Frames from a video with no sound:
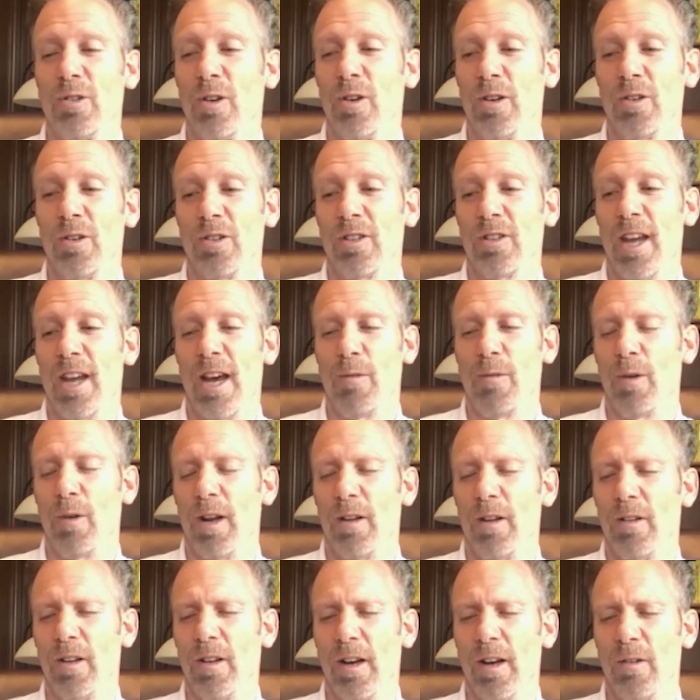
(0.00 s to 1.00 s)
You understand
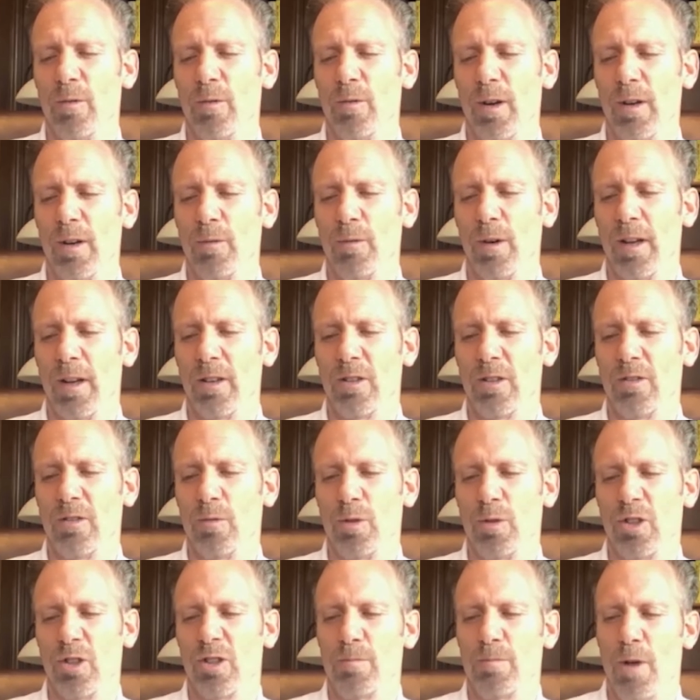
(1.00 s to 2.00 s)
what, what, what a
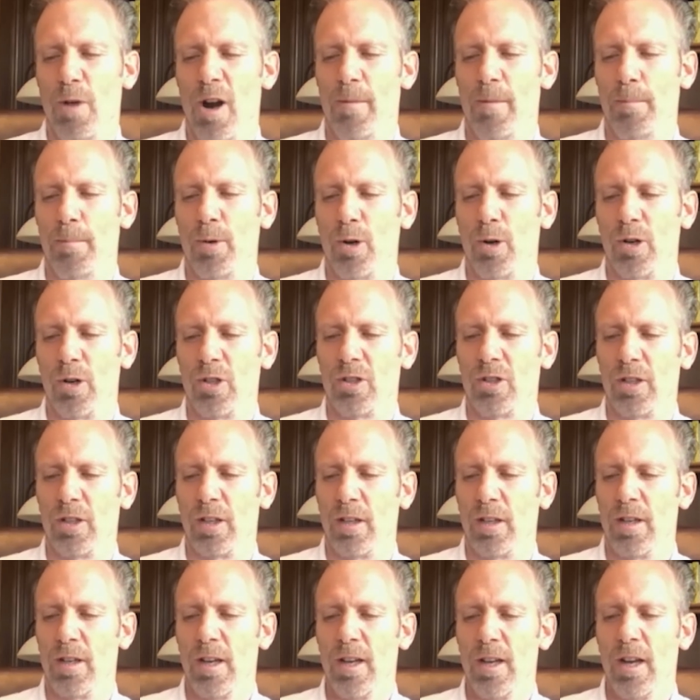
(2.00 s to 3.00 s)
smart
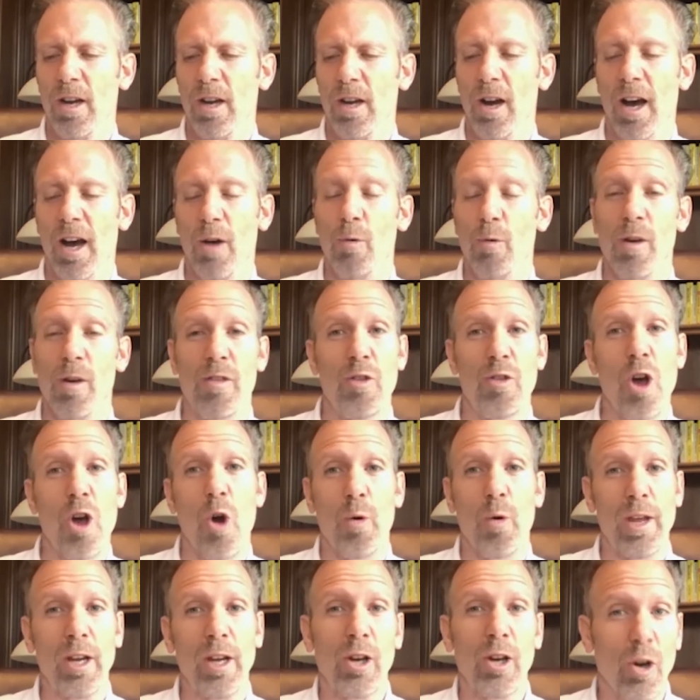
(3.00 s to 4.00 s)
person uh, with
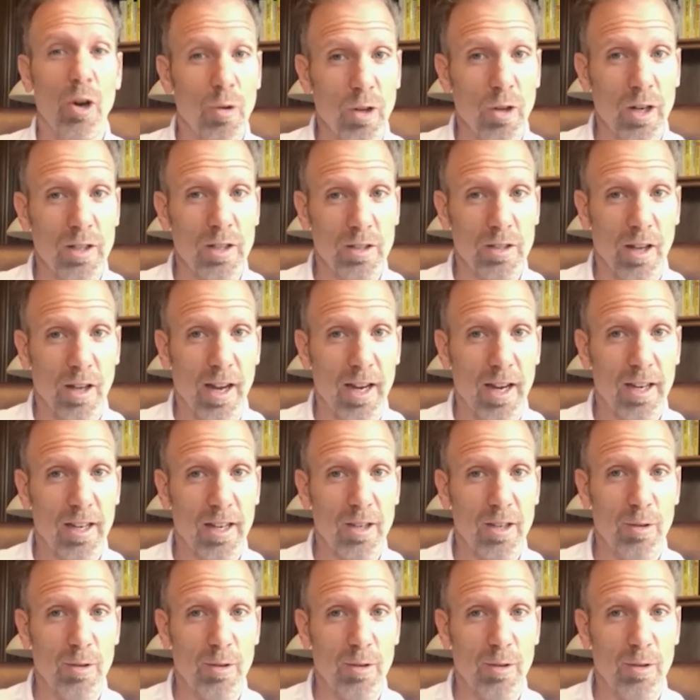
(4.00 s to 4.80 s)
no ego looks like.